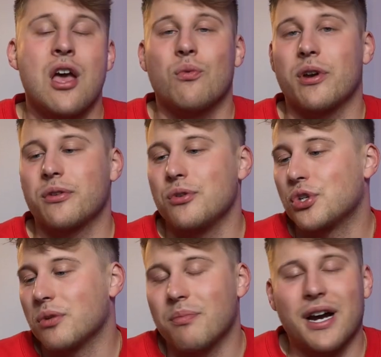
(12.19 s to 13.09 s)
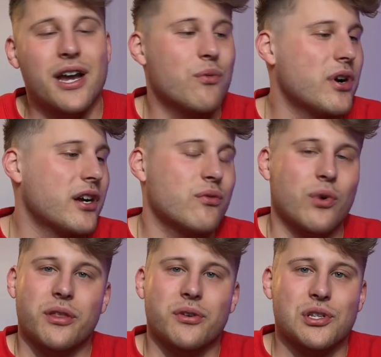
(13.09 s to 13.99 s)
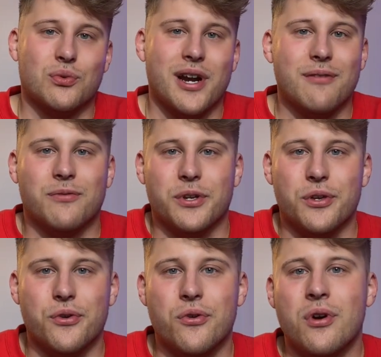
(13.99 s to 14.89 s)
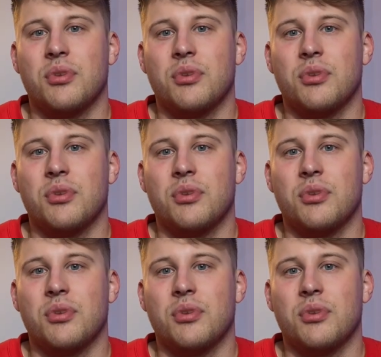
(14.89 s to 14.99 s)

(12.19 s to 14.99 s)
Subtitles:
whether you should buy one, whether it's right for you.